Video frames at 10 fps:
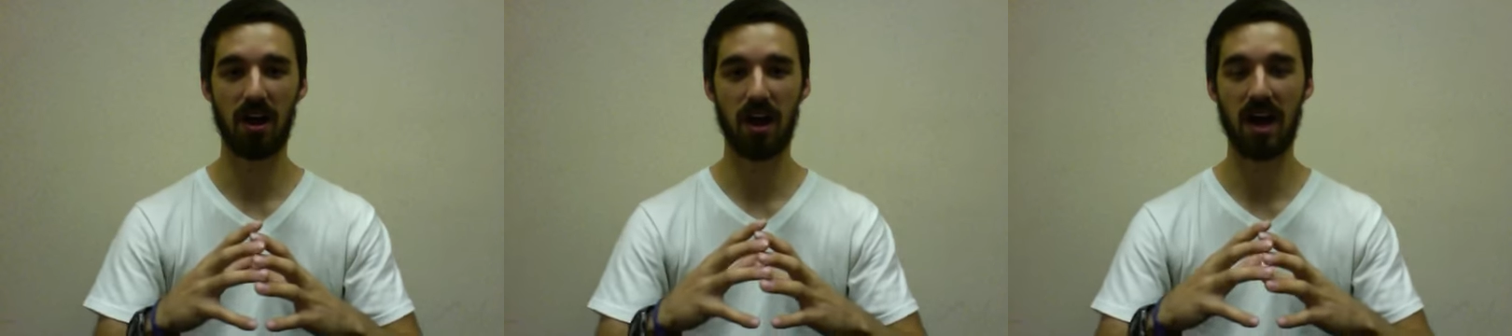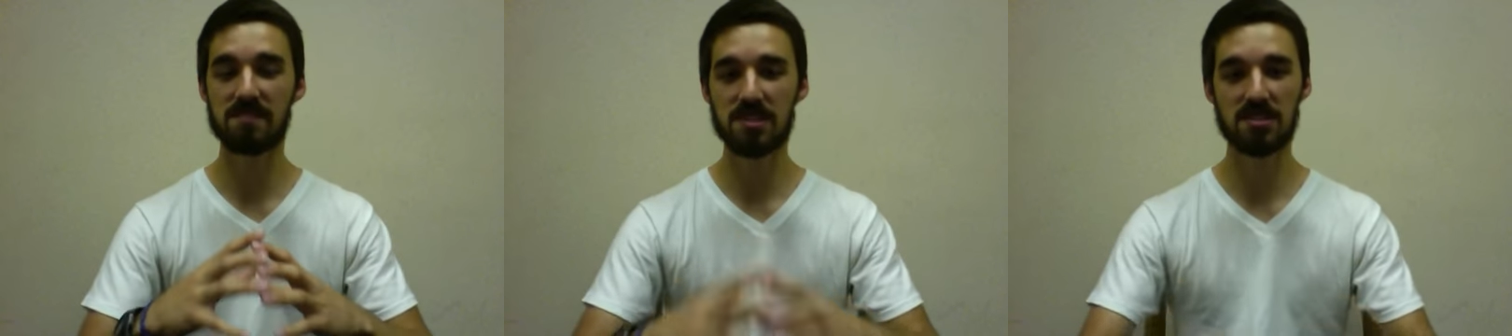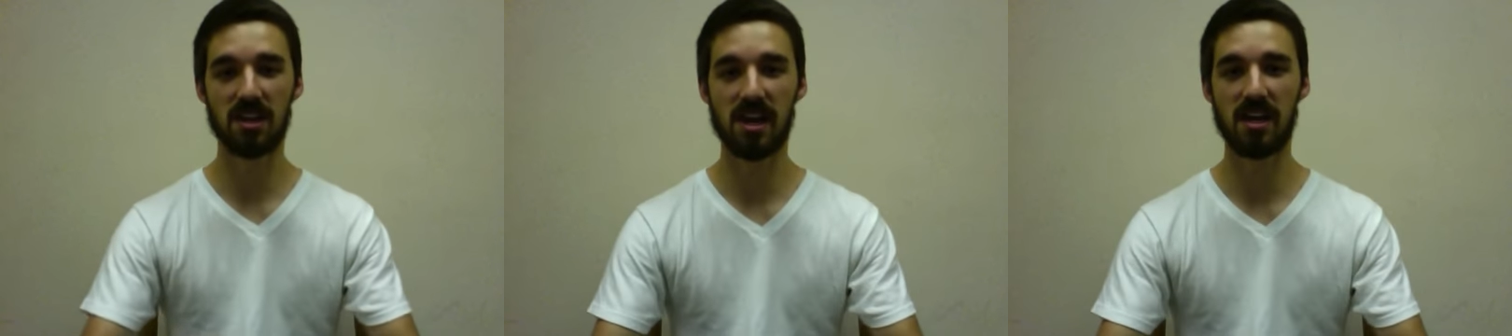I've
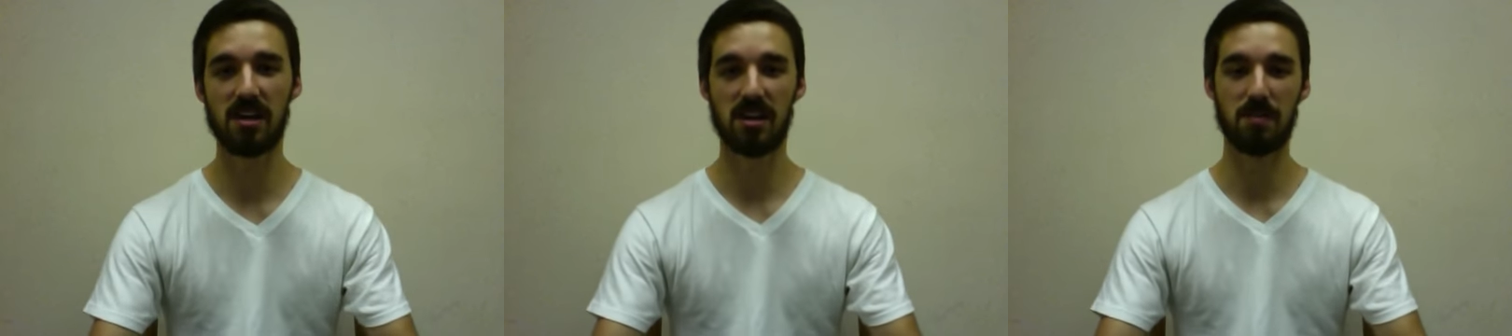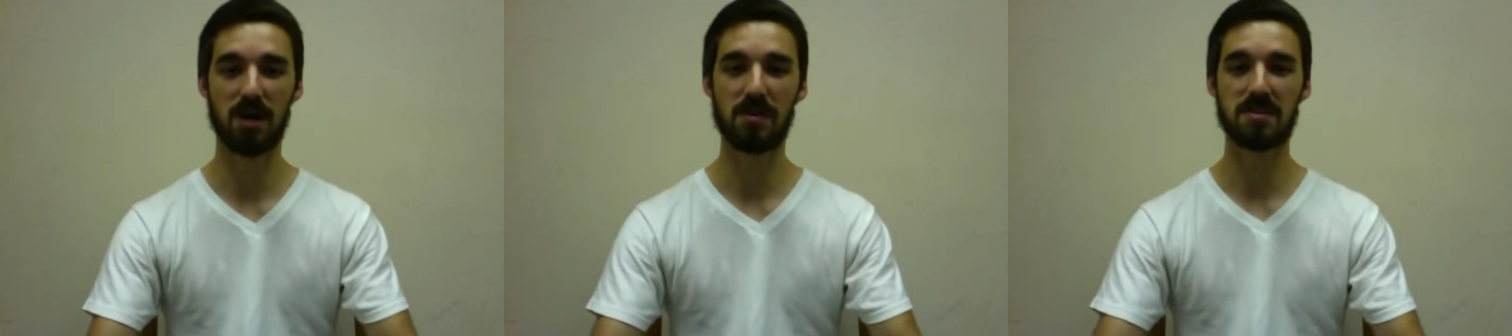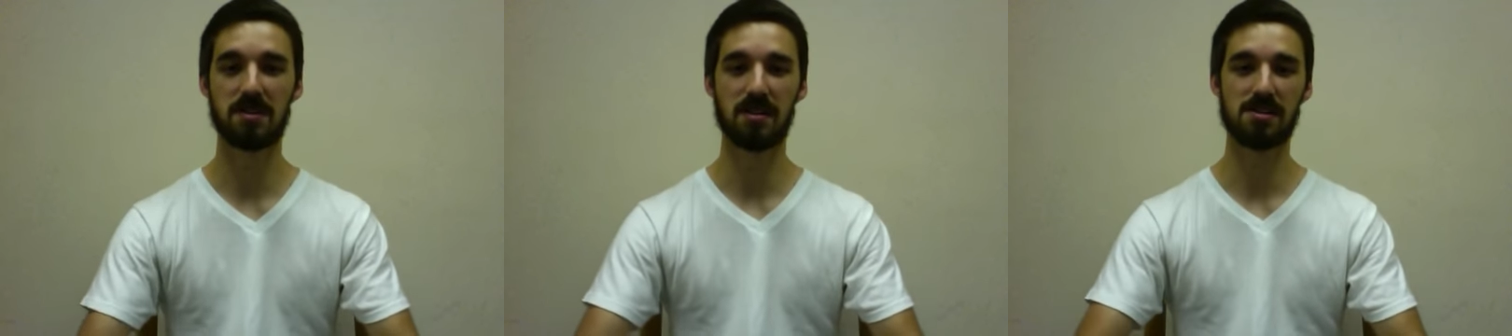just laid in my
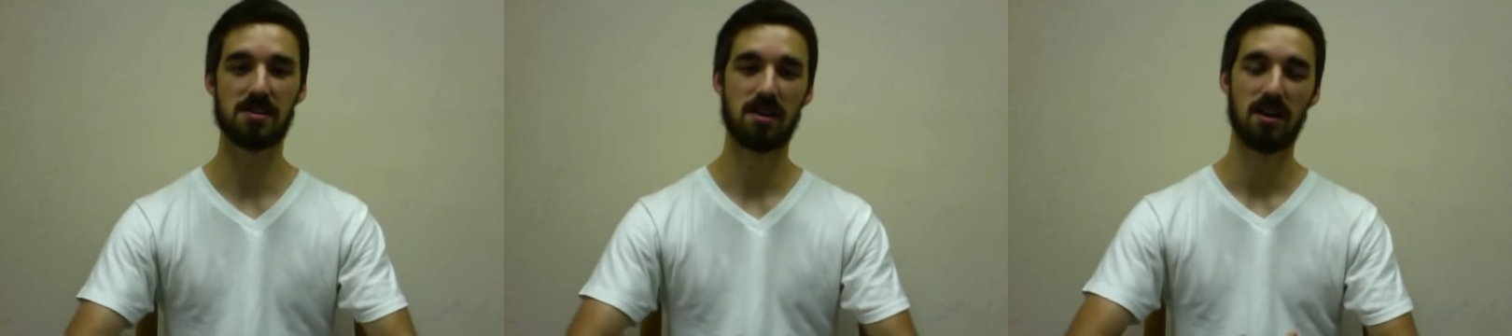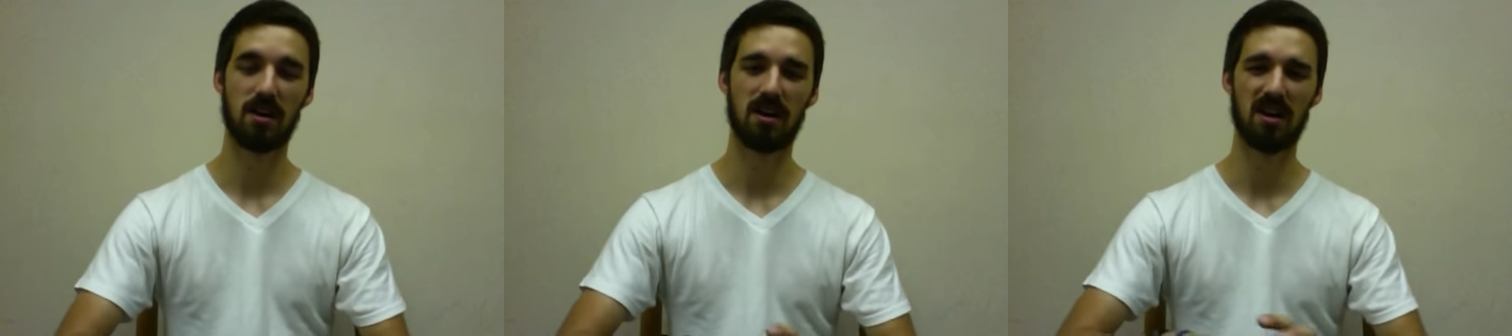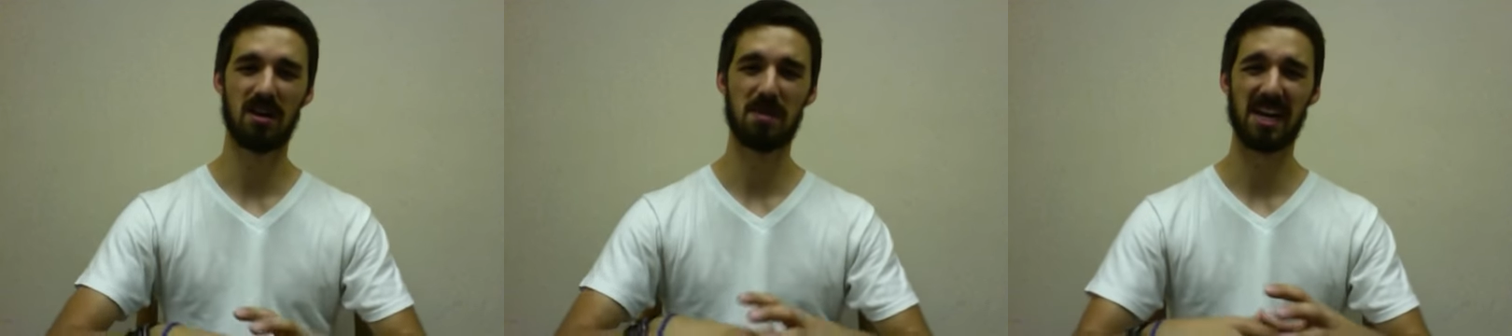research
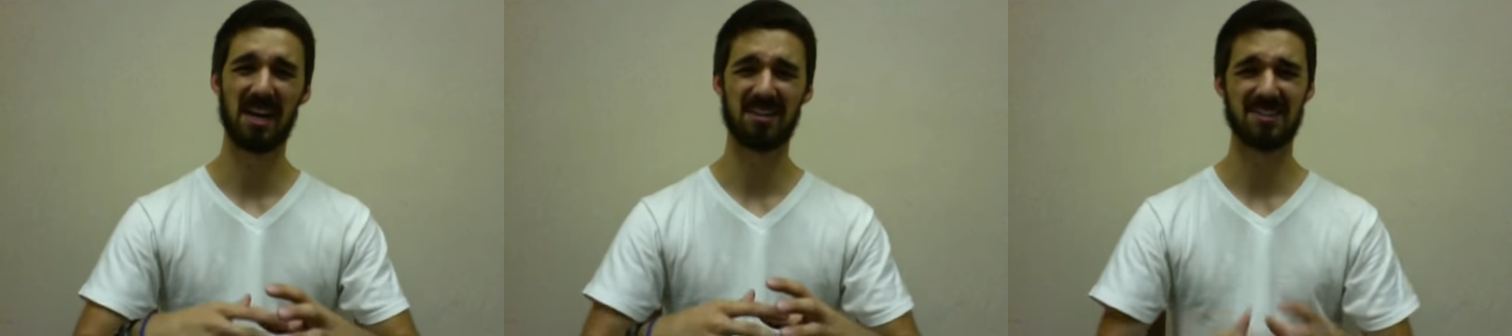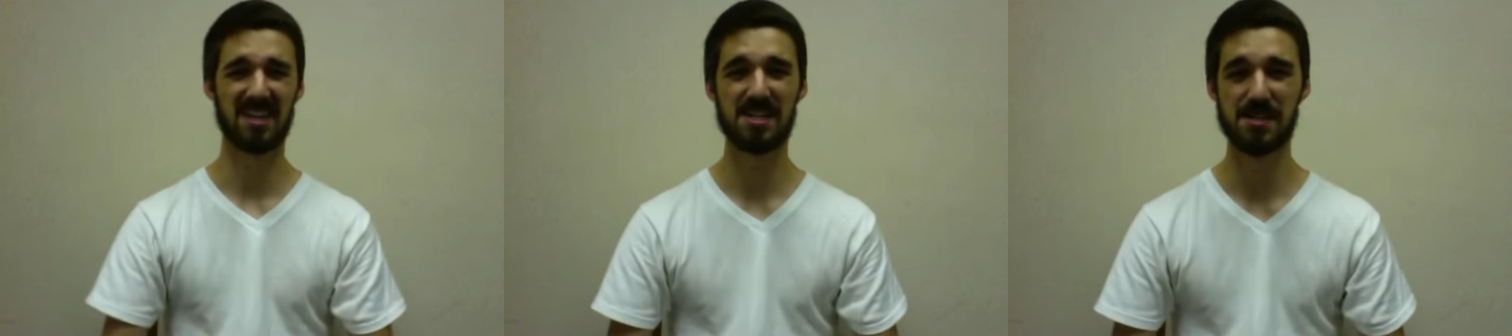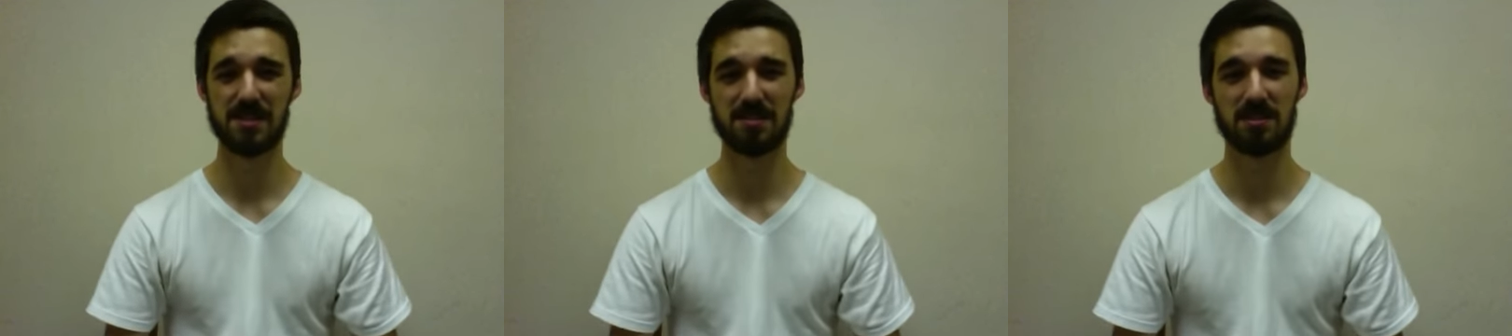and my
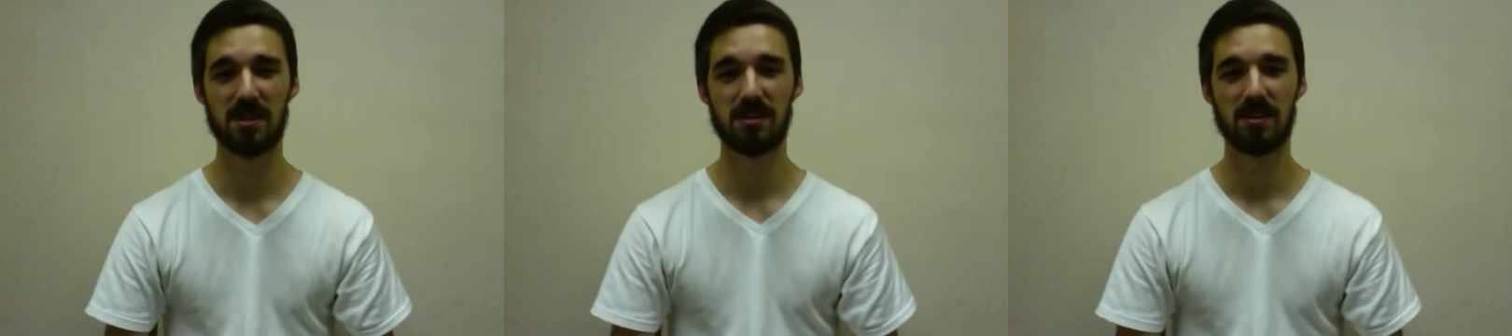analyzations